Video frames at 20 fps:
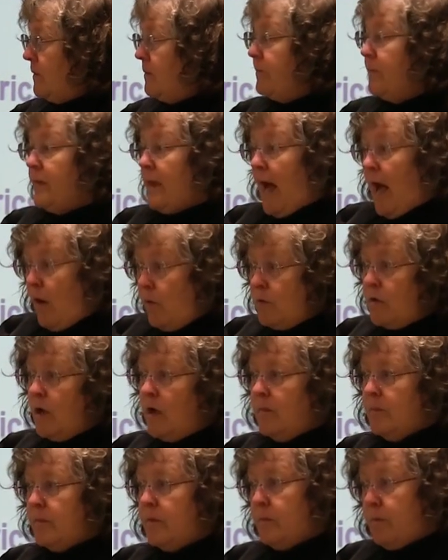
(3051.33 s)
The, the
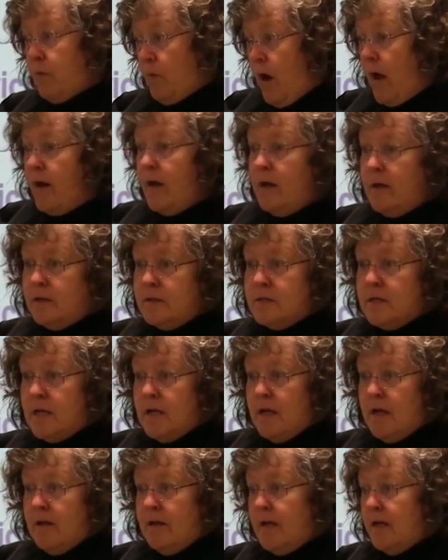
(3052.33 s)
outcome, the product,
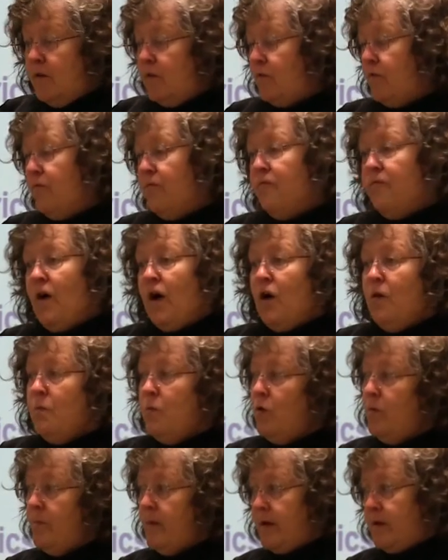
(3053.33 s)
is far
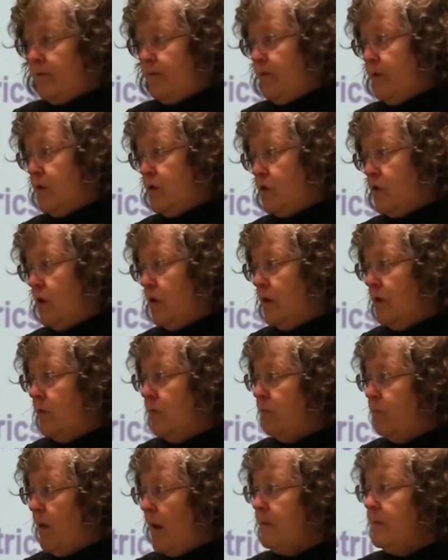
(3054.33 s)
more beneficial.
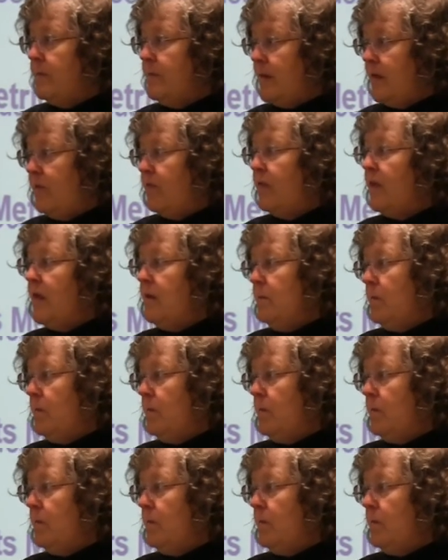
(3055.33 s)
It's probably the